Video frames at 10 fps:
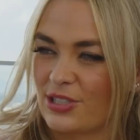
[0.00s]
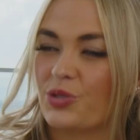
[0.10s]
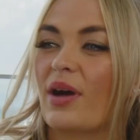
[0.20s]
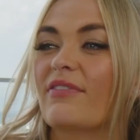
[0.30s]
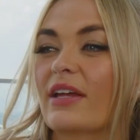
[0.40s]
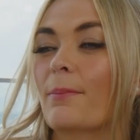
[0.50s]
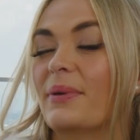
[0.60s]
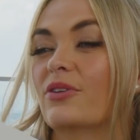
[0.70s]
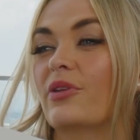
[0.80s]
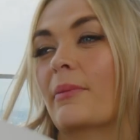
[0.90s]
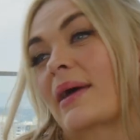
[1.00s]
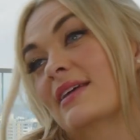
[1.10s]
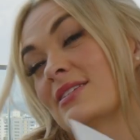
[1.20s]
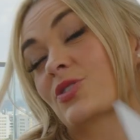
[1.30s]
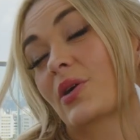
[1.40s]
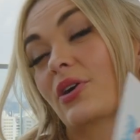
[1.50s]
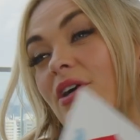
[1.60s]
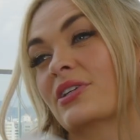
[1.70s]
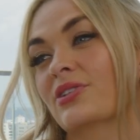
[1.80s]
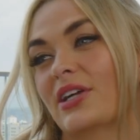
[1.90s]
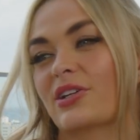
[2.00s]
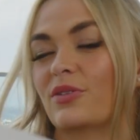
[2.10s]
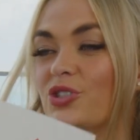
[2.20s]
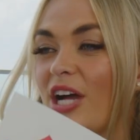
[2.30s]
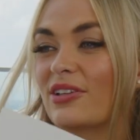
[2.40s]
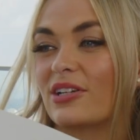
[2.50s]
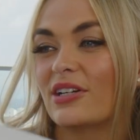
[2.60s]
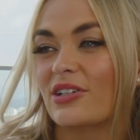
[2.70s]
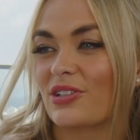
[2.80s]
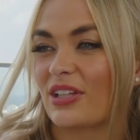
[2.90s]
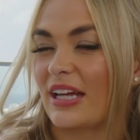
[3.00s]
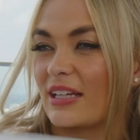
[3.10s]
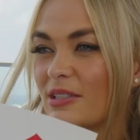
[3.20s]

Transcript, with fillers: Do you have like a big old like Madison Square Garden or like Coachella or like?